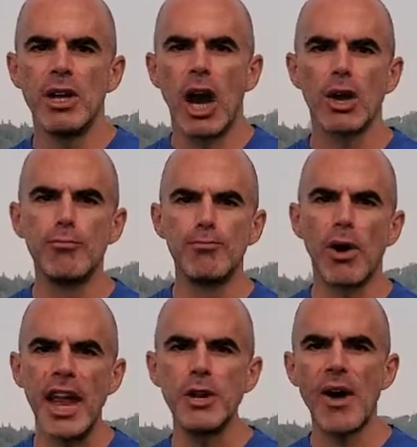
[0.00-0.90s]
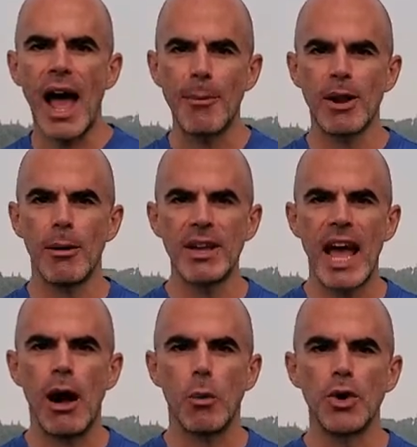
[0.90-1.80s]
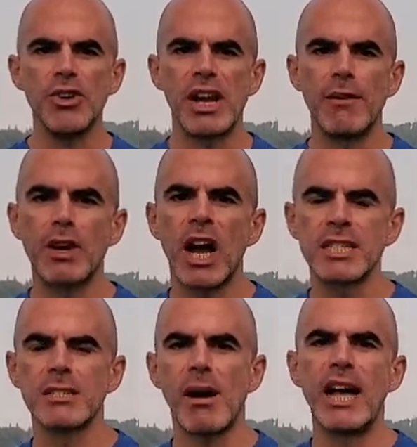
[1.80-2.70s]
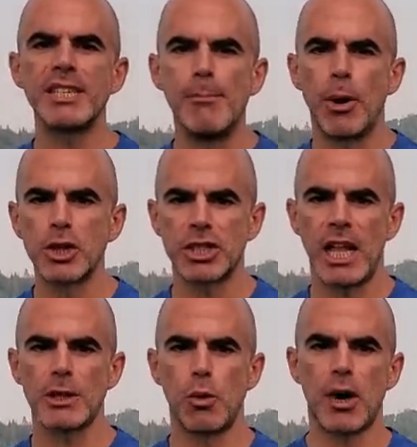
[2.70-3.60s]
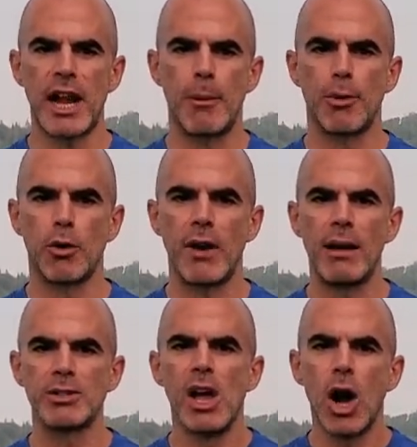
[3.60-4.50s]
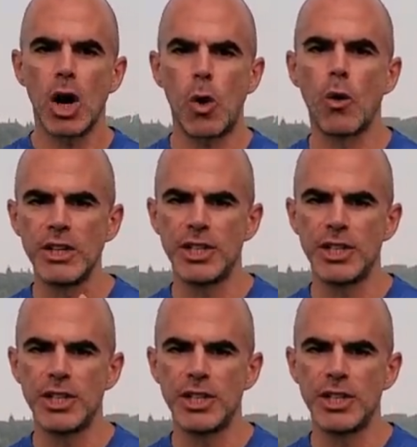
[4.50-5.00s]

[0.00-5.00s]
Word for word: a brand new app coming out where you can have customized and personalized workout programs according